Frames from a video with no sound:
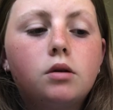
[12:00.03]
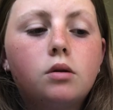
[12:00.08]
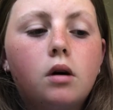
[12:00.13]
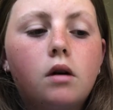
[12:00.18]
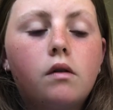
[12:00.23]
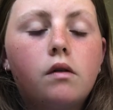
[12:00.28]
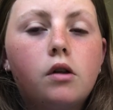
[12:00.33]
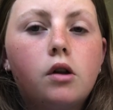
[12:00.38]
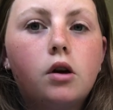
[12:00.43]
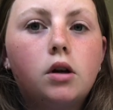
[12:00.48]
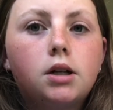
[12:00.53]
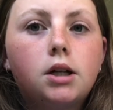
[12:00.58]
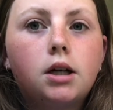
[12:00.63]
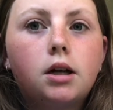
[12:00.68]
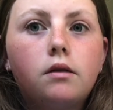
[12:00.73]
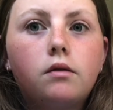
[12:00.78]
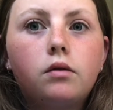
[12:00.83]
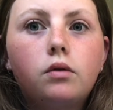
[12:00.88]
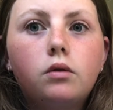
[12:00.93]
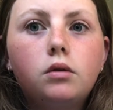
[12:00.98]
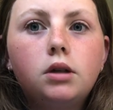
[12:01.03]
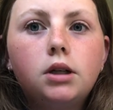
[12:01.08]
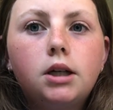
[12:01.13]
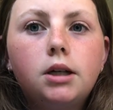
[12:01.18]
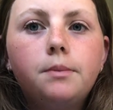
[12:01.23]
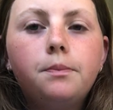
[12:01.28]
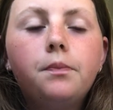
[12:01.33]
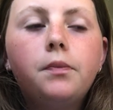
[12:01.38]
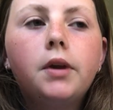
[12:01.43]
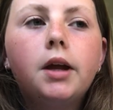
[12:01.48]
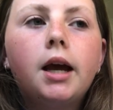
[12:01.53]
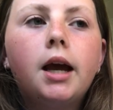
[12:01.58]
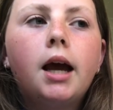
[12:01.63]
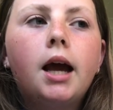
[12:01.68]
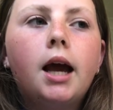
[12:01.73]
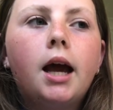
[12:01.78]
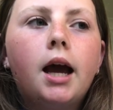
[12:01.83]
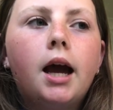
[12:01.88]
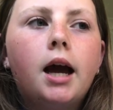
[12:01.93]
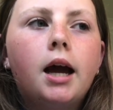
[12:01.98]
12, 13 and 14,
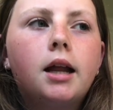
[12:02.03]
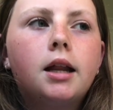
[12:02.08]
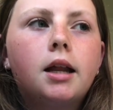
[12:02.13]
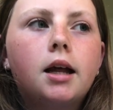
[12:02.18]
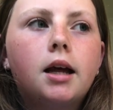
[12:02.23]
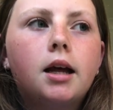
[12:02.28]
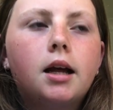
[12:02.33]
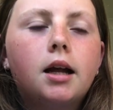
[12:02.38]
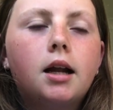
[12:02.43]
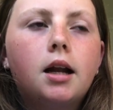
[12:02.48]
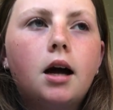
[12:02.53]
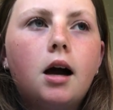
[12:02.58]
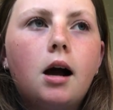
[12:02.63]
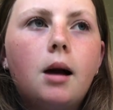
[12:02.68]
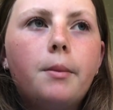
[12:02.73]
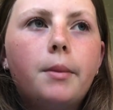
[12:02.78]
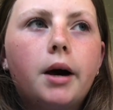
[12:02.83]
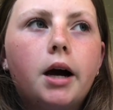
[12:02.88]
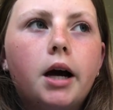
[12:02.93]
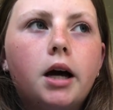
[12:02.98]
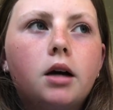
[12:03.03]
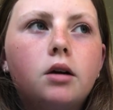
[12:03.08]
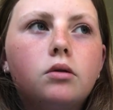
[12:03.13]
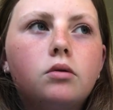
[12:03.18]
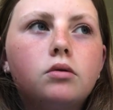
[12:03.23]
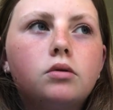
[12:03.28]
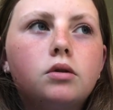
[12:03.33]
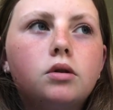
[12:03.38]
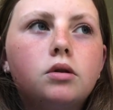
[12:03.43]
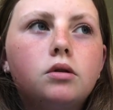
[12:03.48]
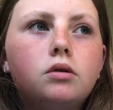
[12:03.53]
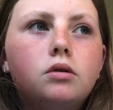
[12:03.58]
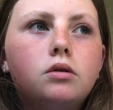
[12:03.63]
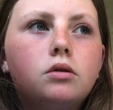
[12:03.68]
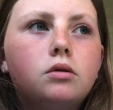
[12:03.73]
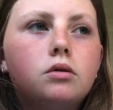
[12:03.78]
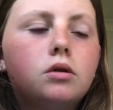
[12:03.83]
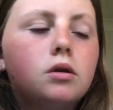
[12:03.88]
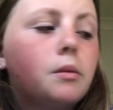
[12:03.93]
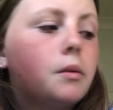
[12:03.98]
and then I might also
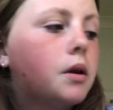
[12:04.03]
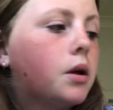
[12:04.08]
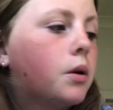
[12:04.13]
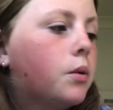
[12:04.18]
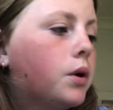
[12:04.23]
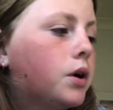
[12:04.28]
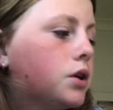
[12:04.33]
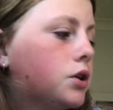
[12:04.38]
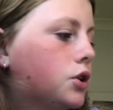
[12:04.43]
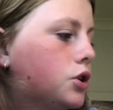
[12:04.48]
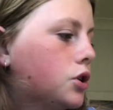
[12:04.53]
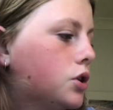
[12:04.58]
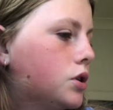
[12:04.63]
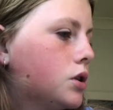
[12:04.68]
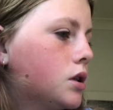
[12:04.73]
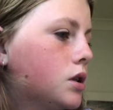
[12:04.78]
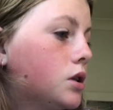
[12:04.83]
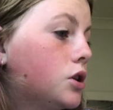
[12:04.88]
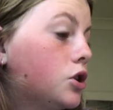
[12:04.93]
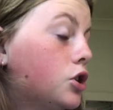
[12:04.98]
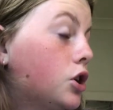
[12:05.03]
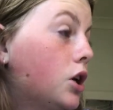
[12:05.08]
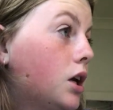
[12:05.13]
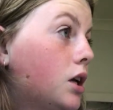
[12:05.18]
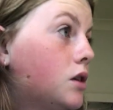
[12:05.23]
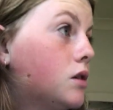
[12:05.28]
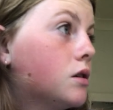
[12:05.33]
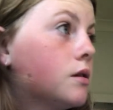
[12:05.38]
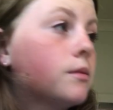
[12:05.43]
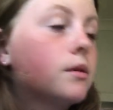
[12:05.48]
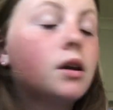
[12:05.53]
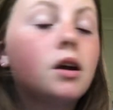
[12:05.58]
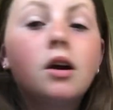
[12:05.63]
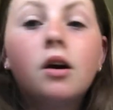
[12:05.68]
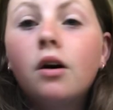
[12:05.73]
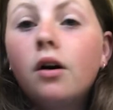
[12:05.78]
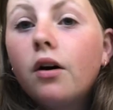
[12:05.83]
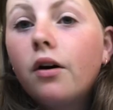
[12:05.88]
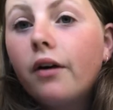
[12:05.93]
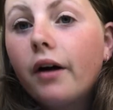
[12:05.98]
do some of the questions in the sheets,
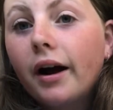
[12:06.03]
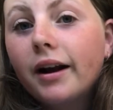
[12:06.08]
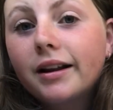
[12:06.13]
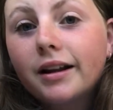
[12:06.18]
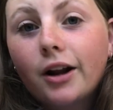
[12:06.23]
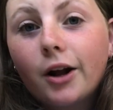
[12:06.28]
or I don't